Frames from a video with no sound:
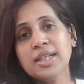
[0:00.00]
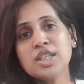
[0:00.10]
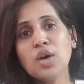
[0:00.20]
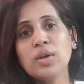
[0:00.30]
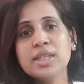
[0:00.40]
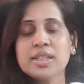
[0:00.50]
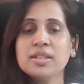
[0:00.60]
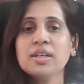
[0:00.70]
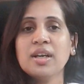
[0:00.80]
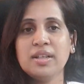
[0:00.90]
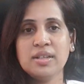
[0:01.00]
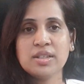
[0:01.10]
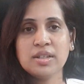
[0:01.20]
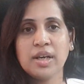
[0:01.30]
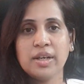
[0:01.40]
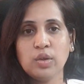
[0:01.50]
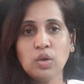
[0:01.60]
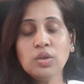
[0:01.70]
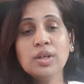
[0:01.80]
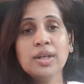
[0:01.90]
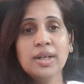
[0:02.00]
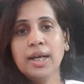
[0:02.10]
Let's now consider another scenario.